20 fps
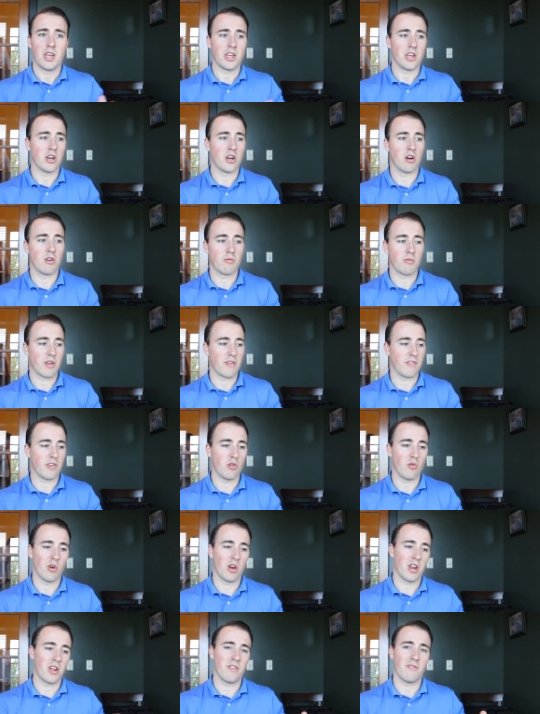you know, if
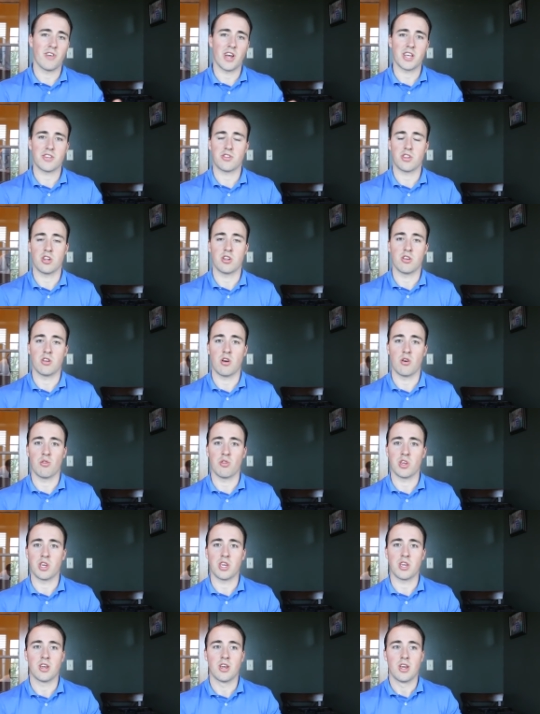you want to invest in
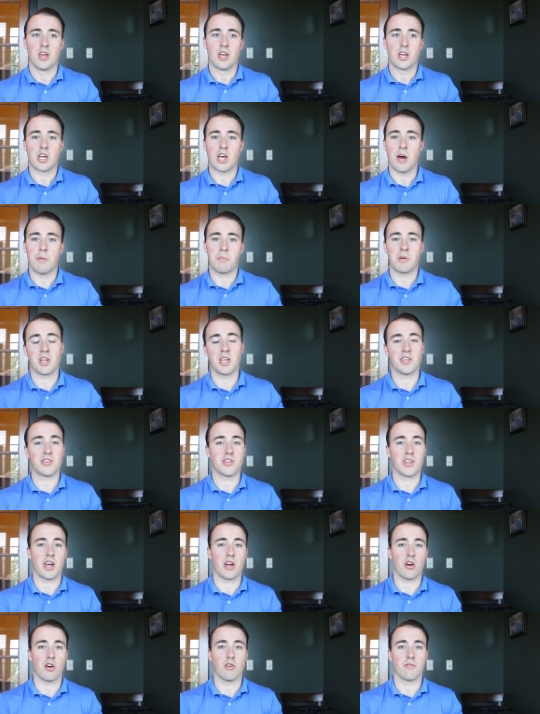only companies
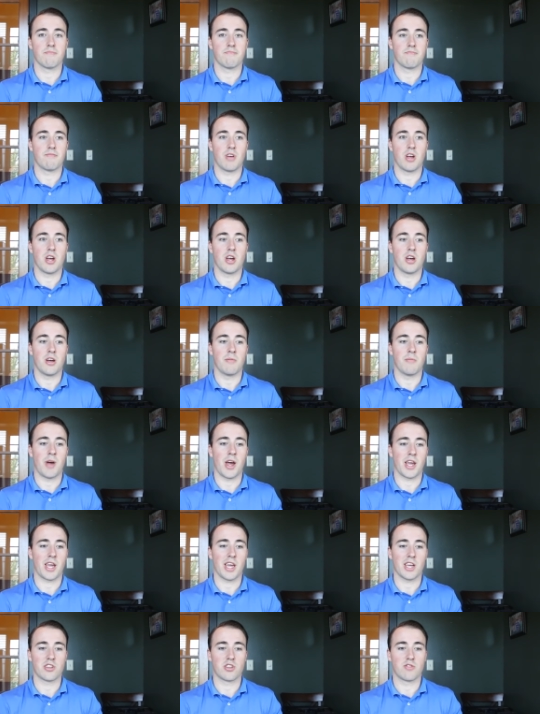that are, um, I
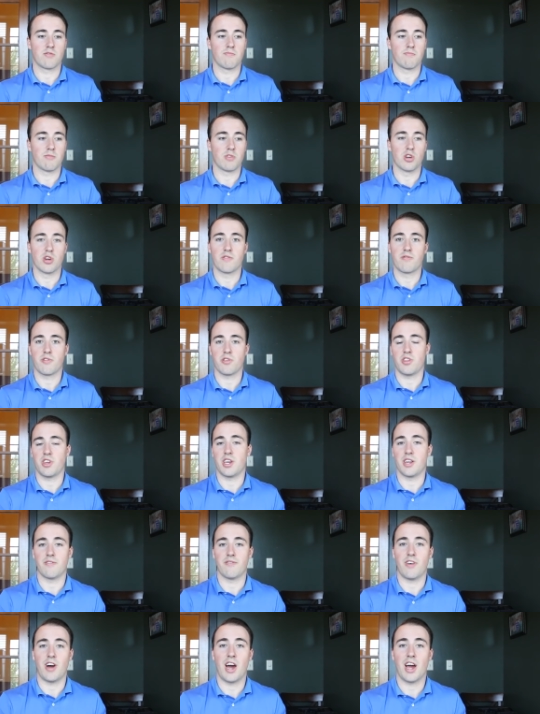guess, good for the
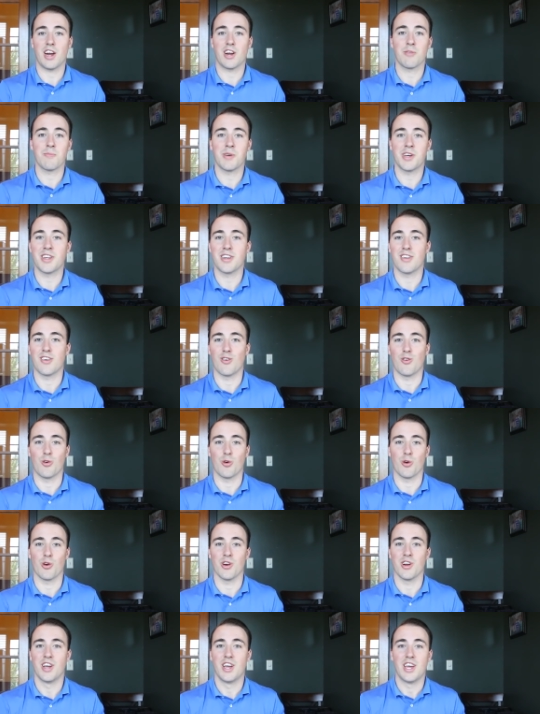environment,
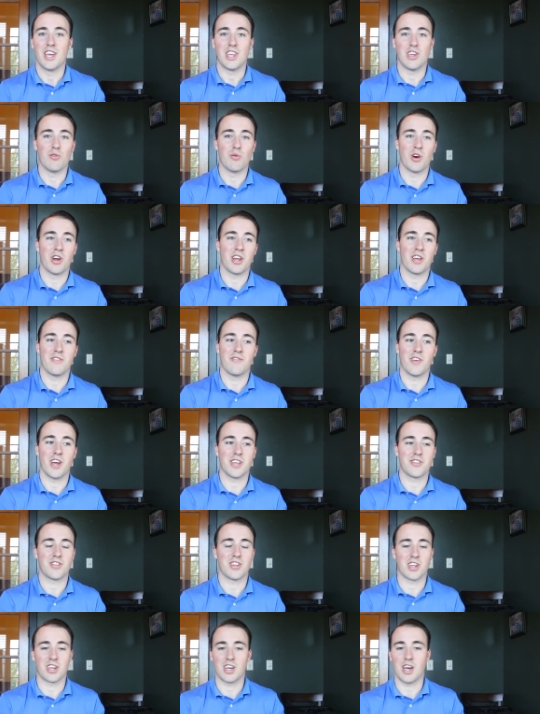or you want to
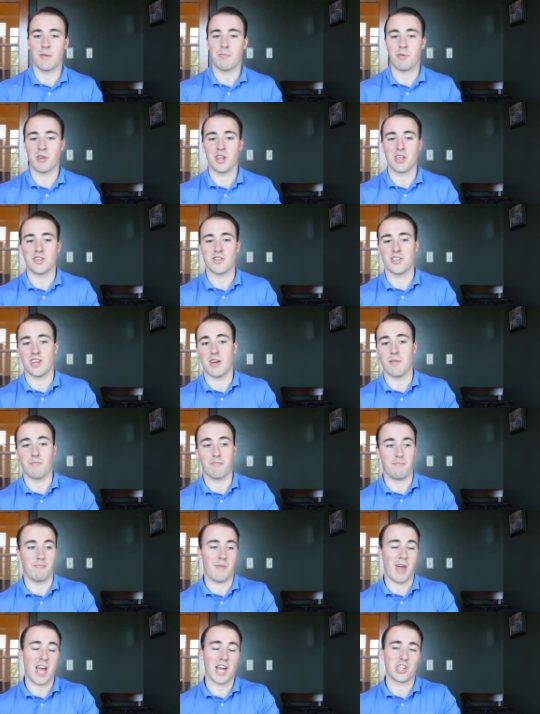invest in companies
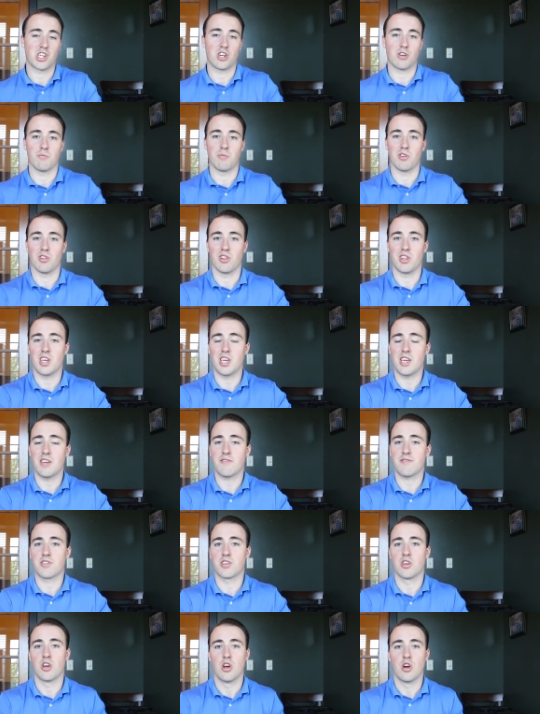that match your
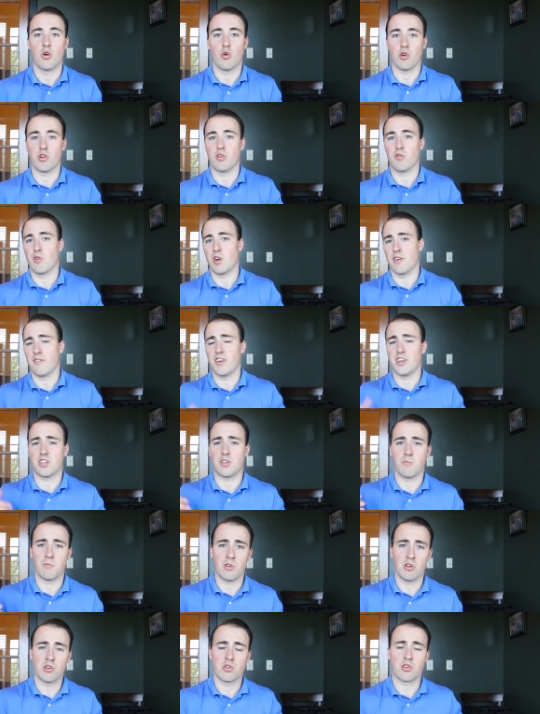beliefs, or you want to invest
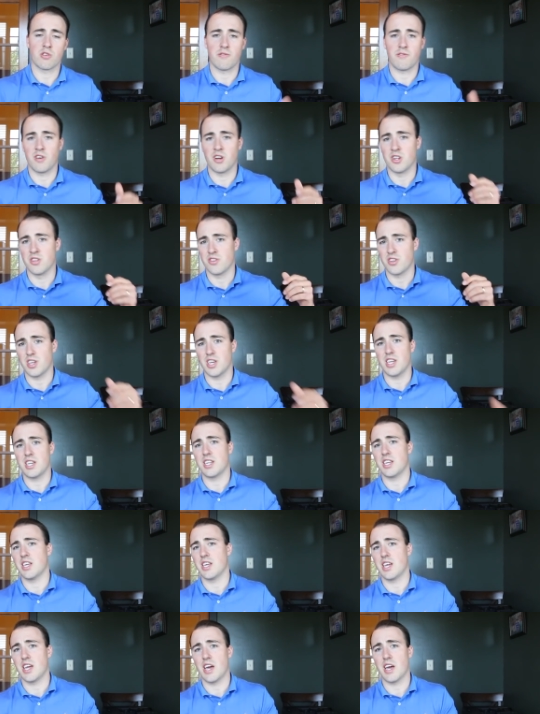in mutual funds, E
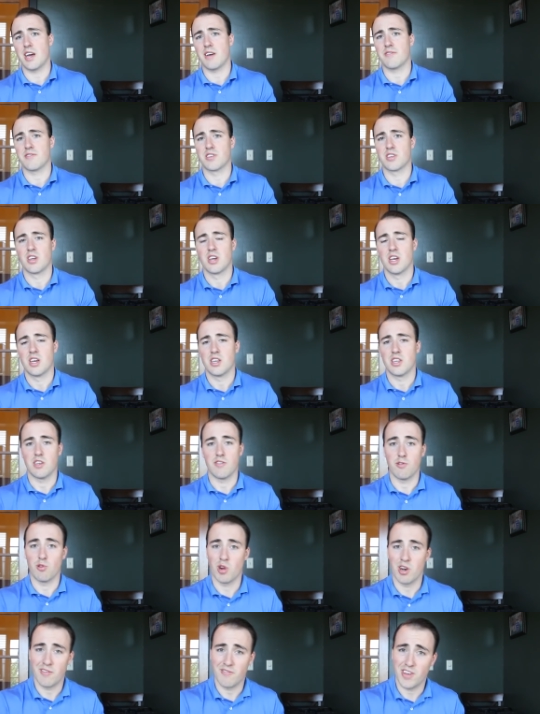T Fs, if
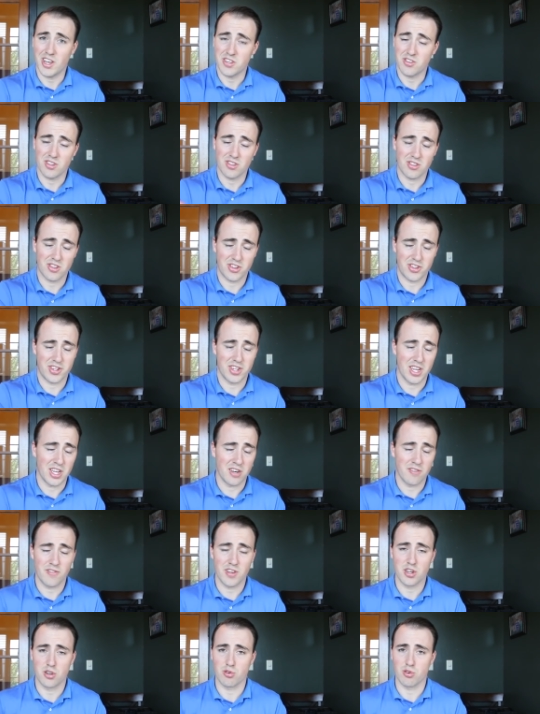you want to invest in
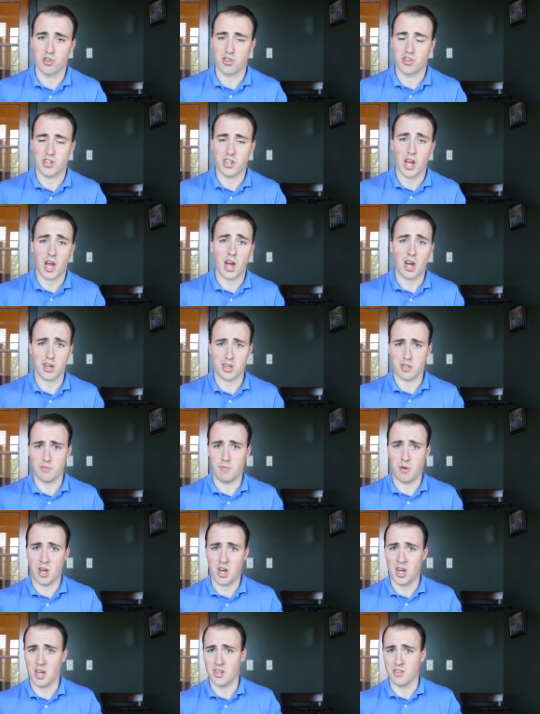individual stocks,
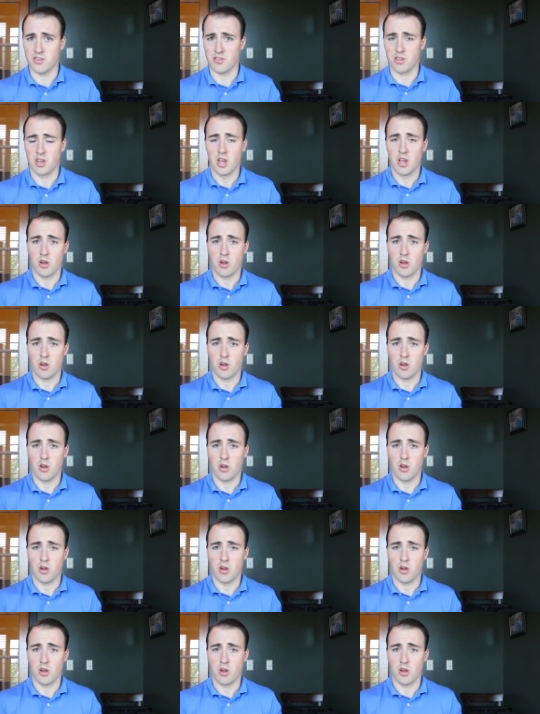bonds,